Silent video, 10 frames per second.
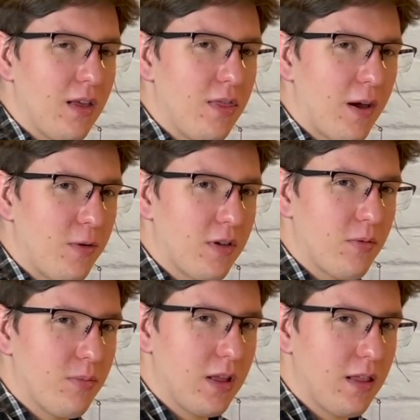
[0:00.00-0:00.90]
that was
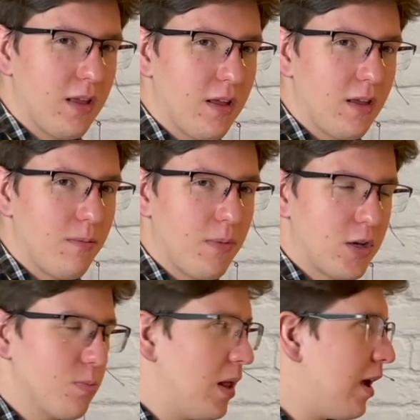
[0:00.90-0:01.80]
completely
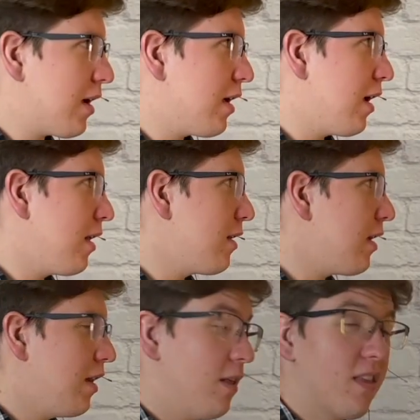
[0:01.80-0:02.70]
pitch black, and
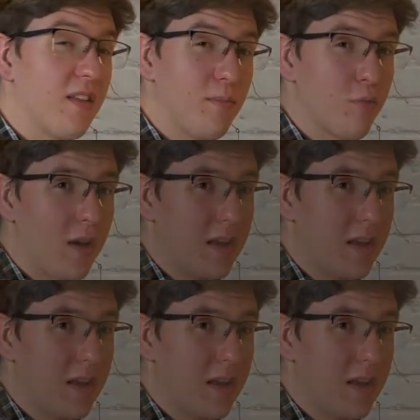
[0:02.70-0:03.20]
it is still broad